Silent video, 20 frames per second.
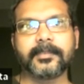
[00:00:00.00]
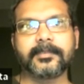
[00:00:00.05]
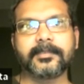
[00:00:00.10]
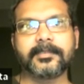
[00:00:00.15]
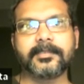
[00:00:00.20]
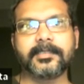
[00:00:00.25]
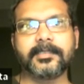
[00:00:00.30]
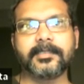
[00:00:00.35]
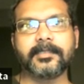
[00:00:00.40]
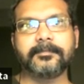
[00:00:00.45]

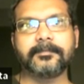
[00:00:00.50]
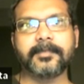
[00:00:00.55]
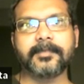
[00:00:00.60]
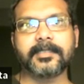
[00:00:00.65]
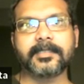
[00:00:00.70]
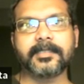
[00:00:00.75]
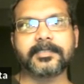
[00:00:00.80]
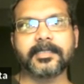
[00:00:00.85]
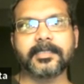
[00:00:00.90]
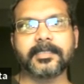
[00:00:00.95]
C
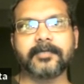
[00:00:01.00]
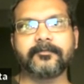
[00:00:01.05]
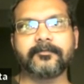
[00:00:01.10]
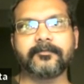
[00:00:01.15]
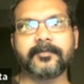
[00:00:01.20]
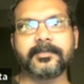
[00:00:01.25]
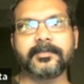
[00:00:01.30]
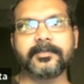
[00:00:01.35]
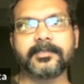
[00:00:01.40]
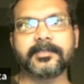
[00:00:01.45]
plus F
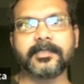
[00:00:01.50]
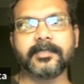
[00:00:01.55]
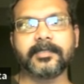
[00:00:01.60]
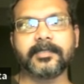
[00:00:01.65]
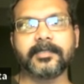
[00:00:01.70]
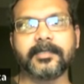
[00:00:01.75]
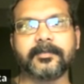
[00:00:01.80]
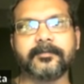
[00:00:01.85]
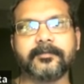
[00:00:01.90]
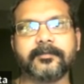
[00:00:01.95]
is 11.